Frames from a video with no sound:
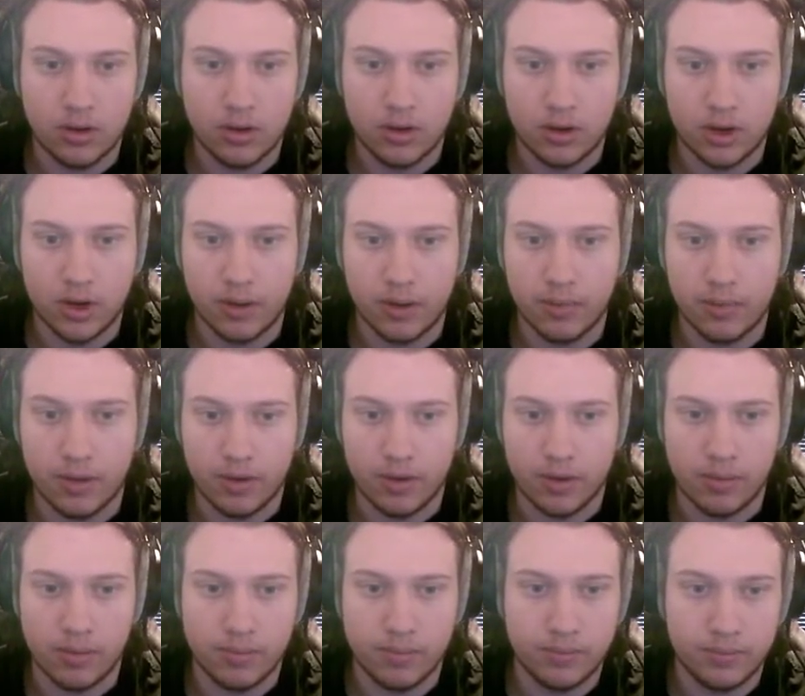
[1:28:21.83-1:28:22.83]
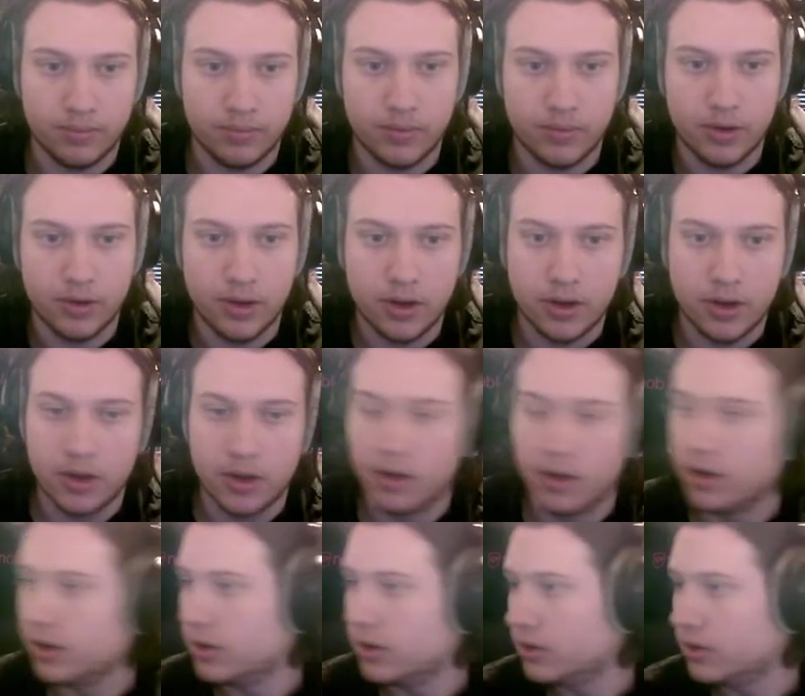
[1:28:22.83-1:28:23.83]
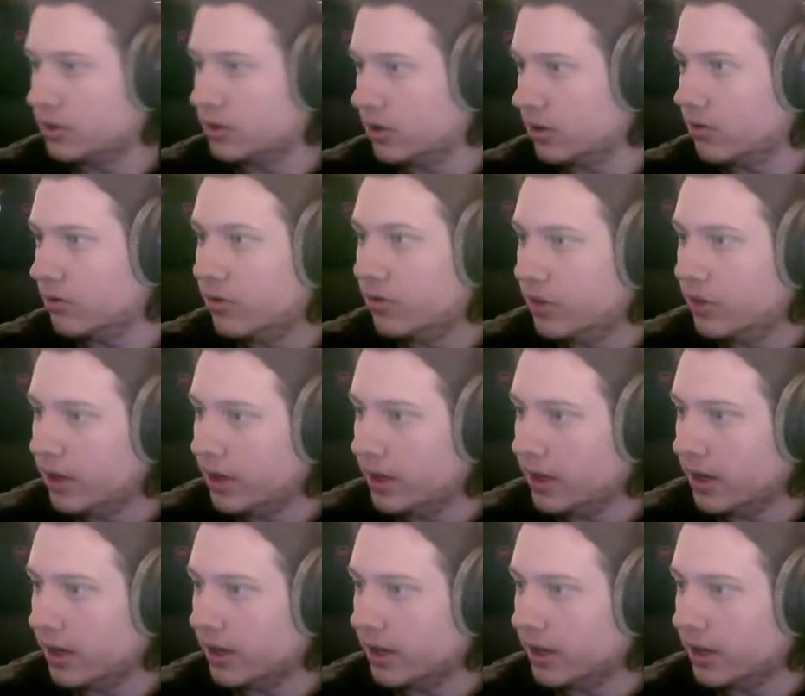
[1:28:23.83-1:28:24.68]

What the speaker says: Okay, there we go. So the